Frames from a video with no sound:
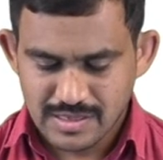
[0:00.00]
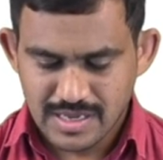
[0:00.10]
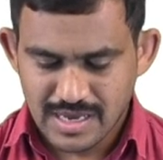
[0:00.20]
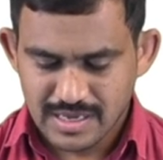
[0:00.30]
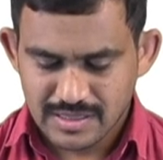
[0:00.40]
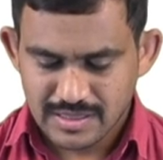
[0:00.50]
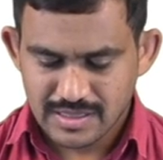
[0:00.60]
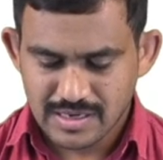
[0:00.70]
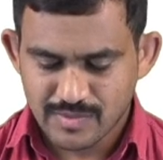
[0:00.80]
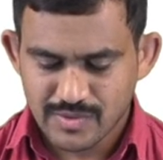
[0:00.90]
Yeah,
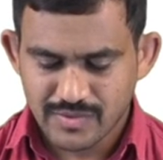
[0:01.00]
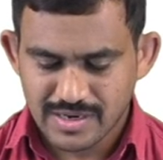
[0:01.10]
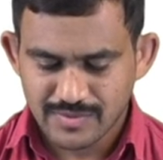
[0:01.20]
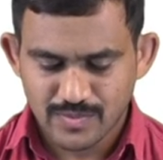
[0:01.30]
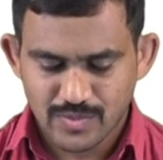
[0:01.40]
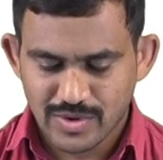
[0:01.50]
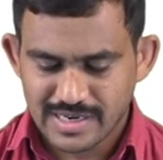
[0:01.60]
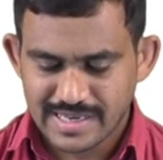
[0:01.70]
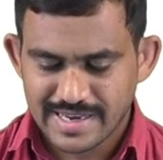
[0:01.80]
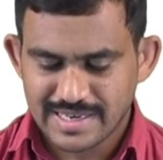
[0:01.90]

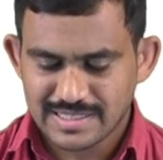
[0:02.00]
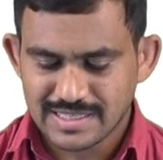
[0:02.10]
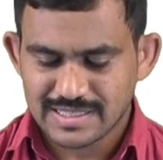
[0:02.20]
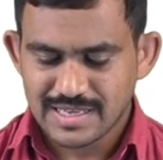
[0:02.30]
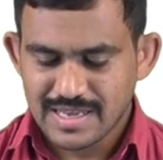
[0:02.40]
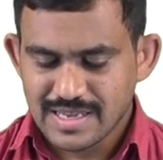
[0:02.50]
311.86.